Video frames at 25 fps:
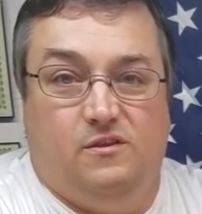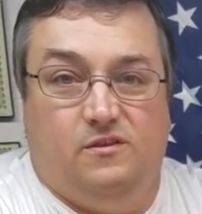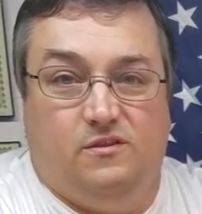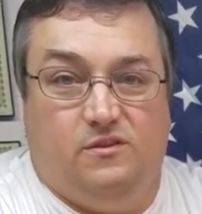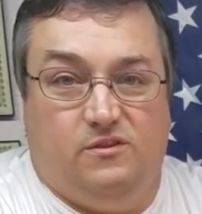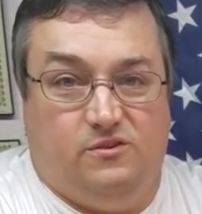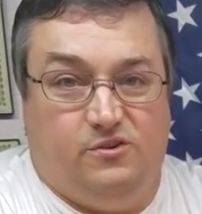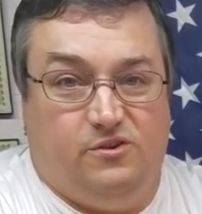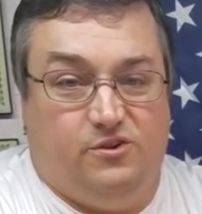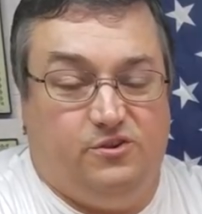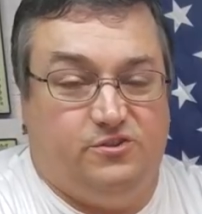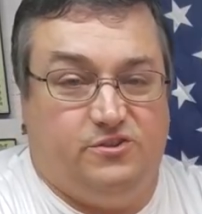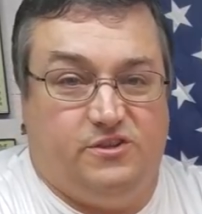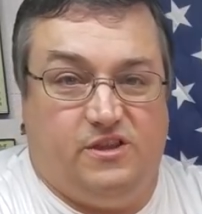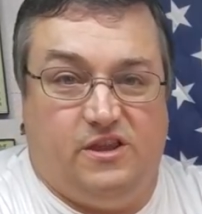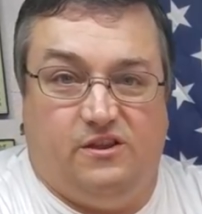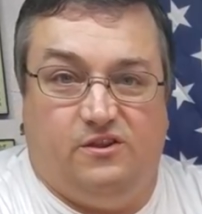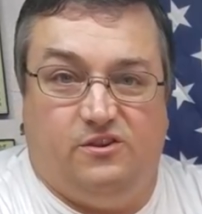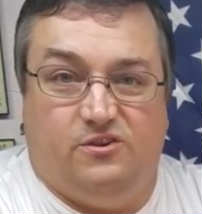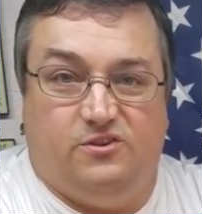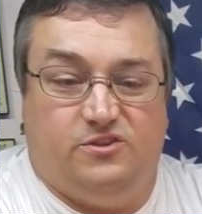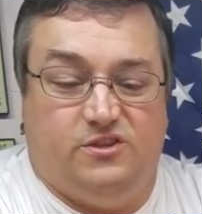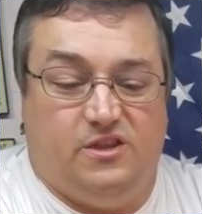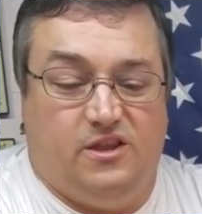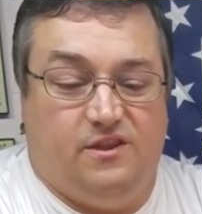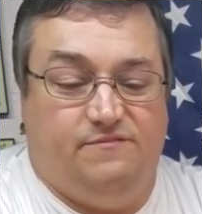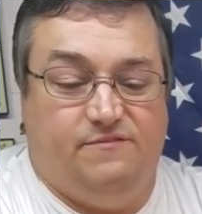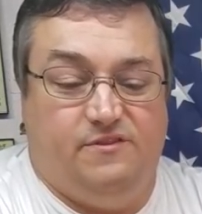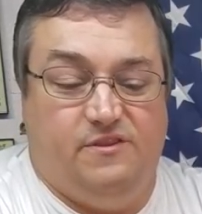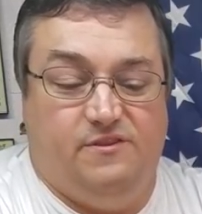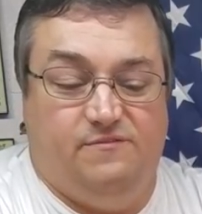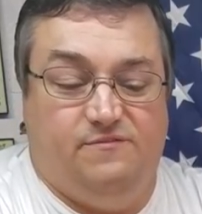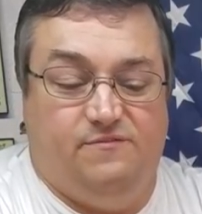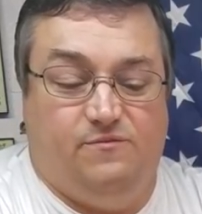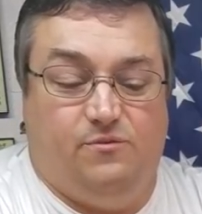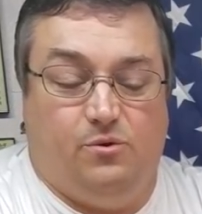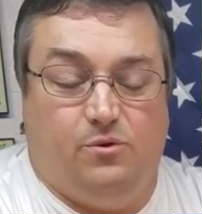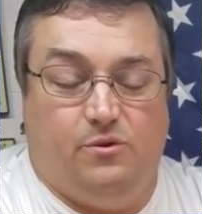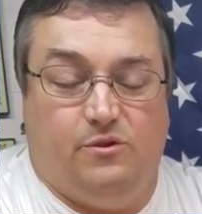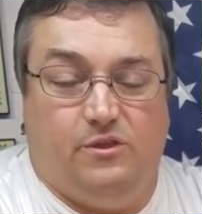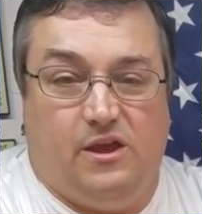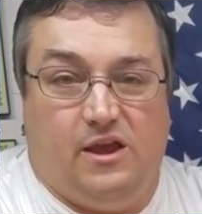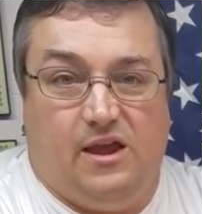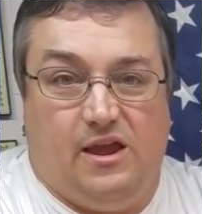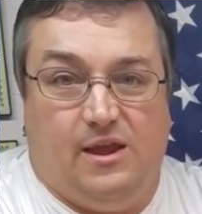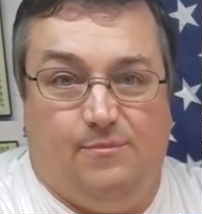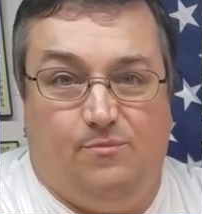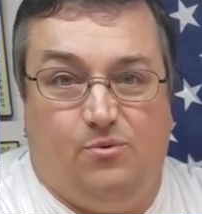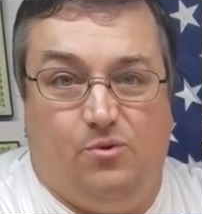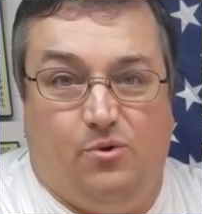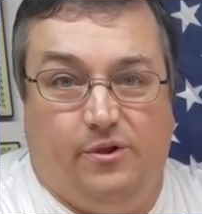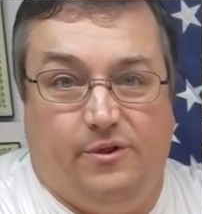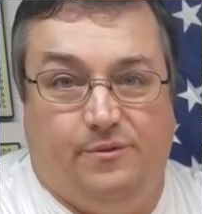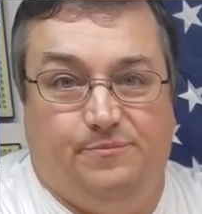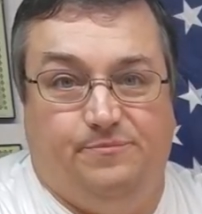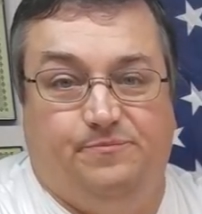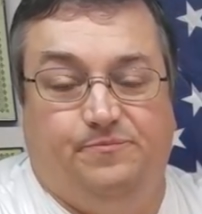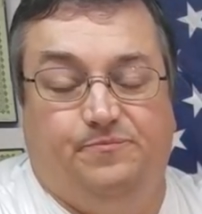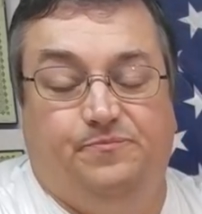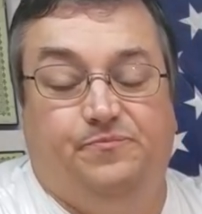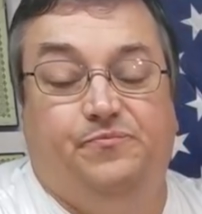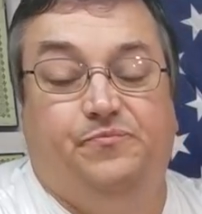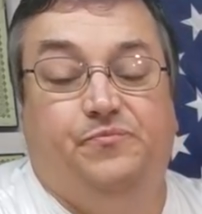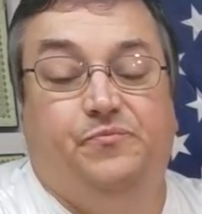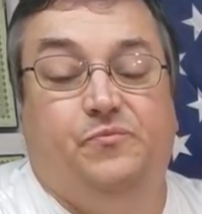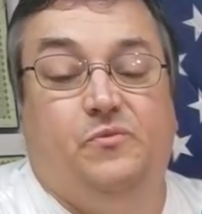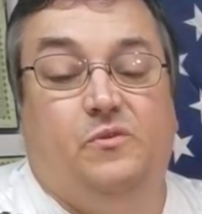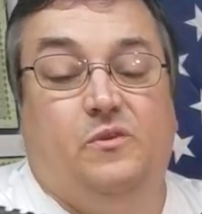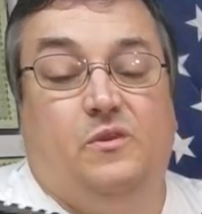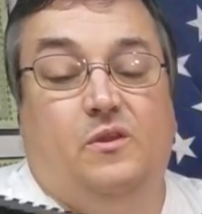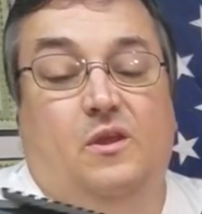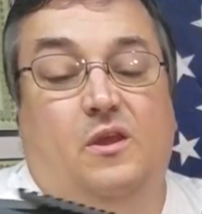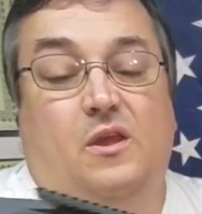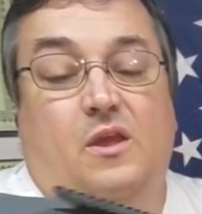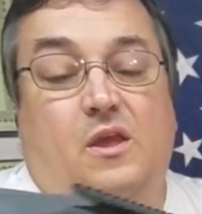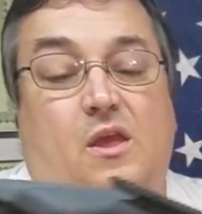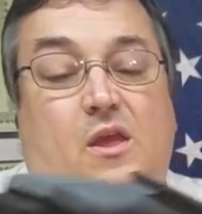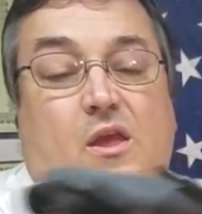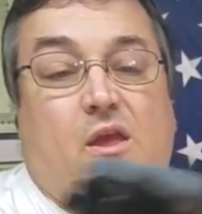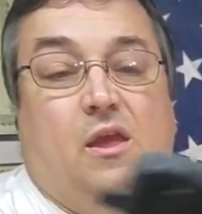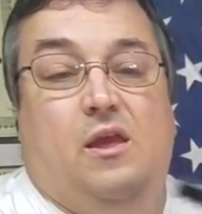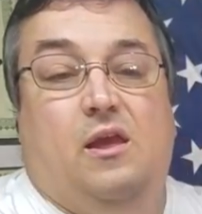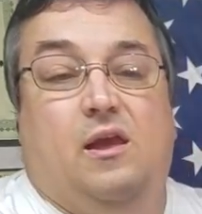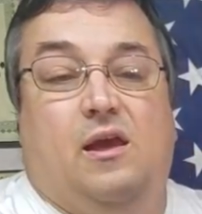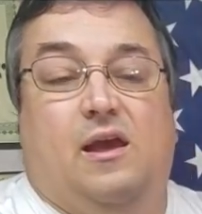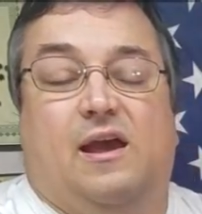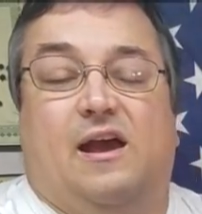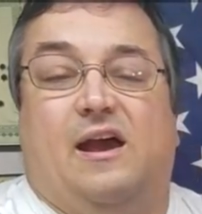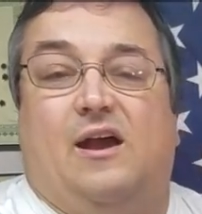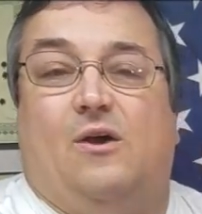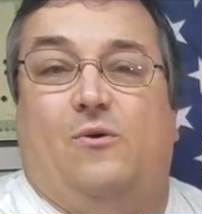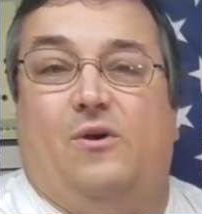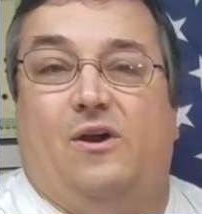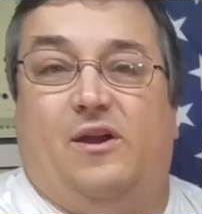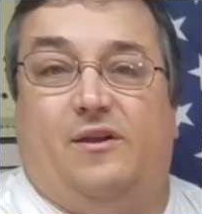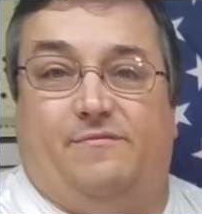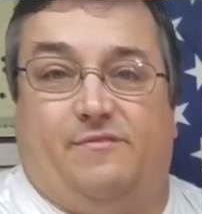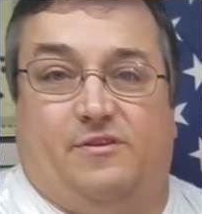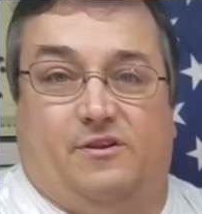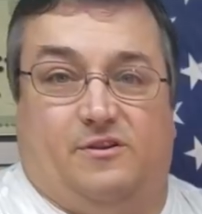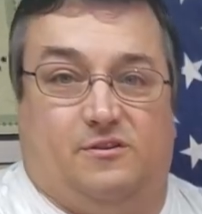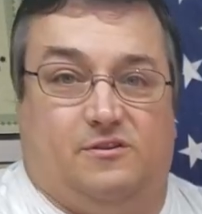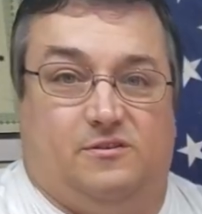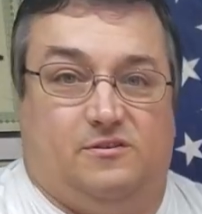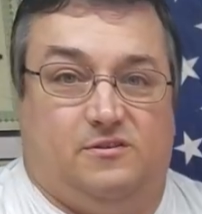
your standard safety for the Hi-Point. However,